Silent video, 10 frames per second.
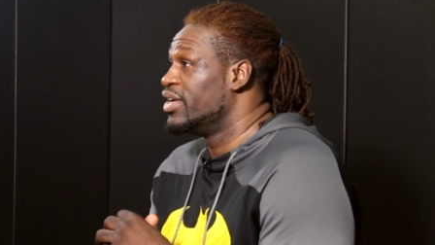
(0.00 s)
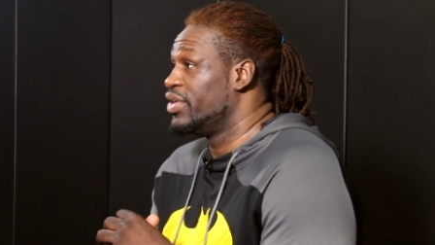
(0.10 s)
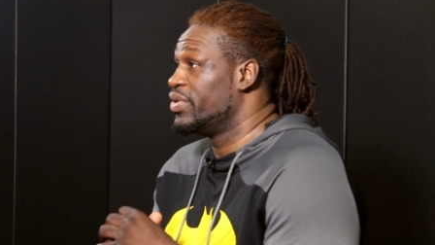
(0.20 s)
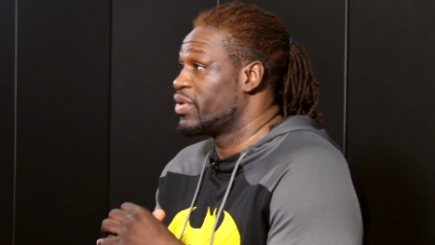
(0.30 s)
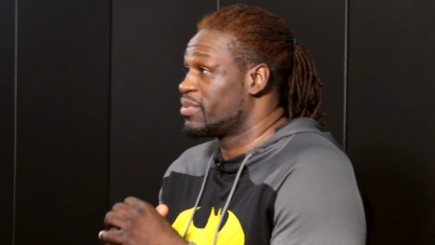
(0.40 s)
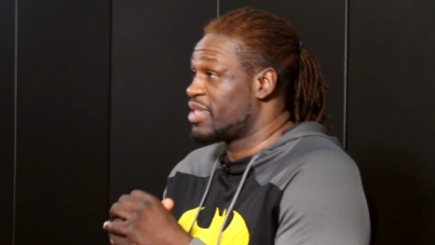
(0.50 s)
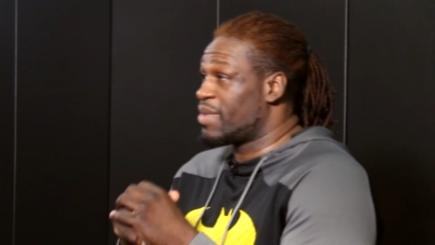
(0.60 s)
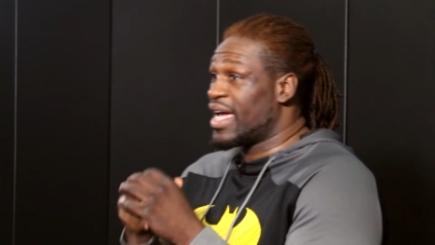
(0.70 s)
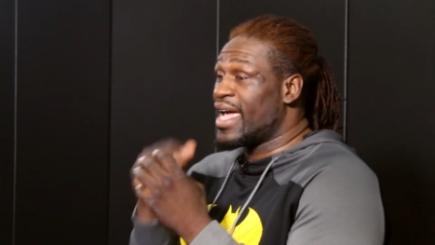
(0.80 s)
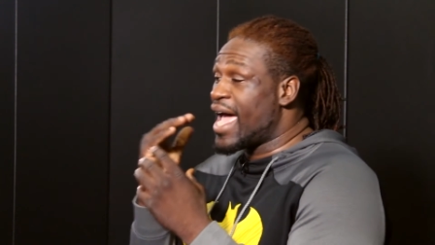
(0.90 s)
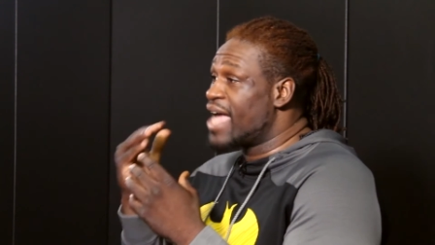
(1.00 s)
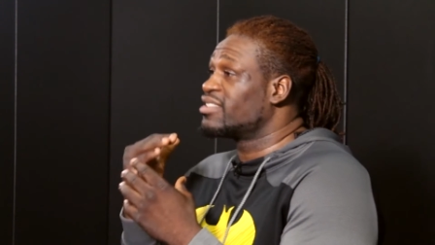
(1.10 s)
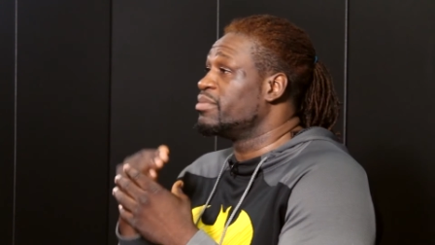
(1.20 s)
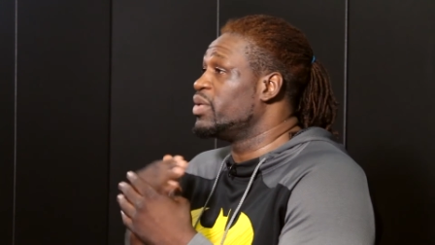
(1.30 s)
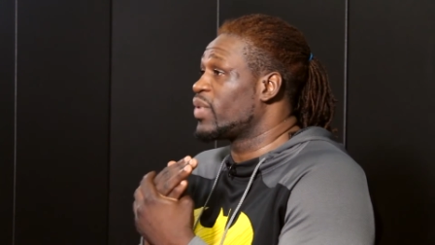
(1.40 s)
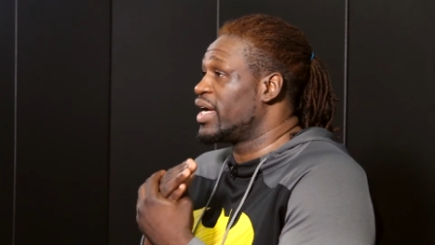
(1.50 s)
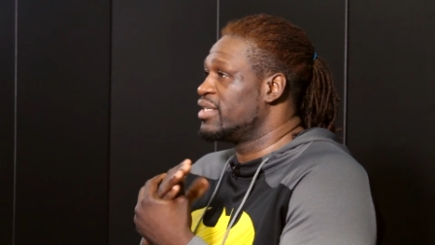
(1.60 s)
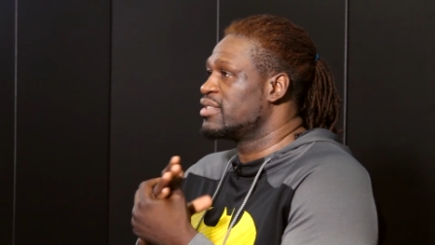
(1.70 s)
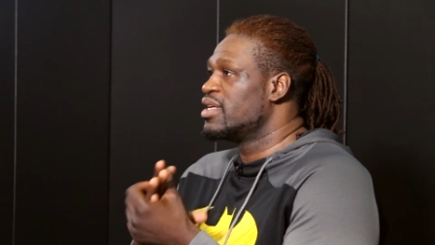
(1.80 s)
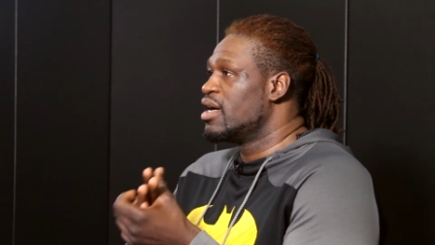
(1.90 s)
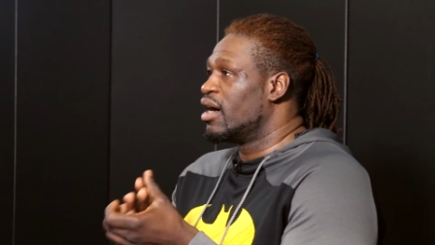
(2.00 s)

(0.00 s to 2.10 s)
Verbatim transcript: You know what I'm saying? My hand has to be raised